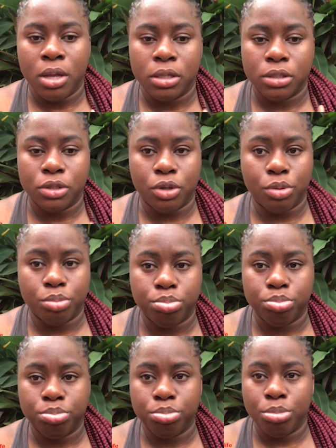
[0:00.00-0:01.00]
So
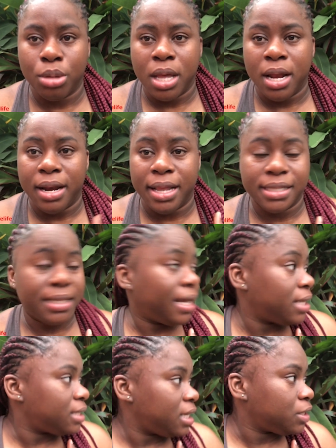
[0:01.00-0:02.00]
let's
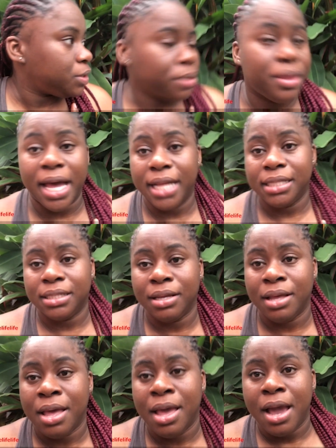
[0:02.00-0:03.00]
get into that,
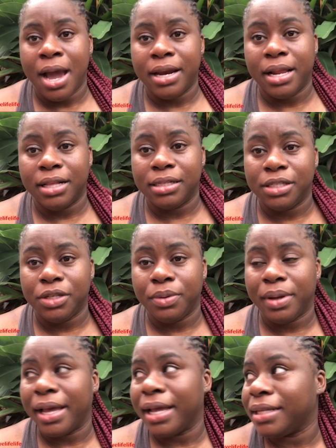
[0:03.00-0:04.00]
and I'll see you
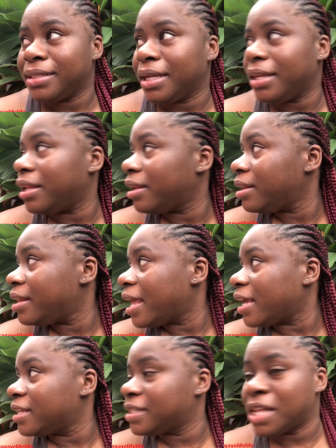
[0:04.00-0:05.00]
guys in the
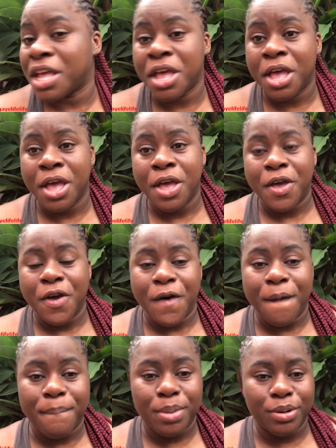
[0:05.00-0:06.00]
next
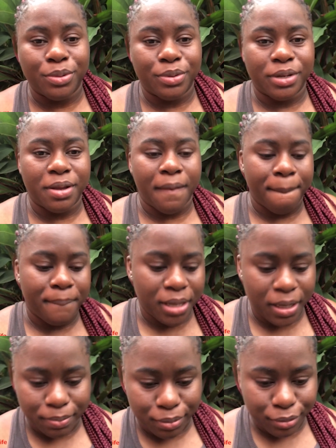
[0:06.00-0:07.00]
upload,
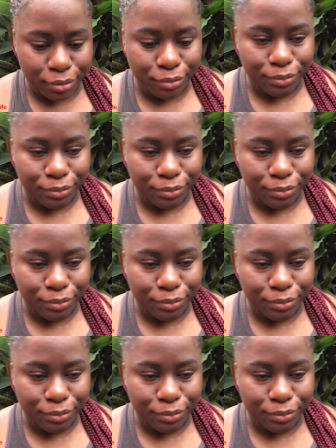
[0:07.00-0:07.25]
people.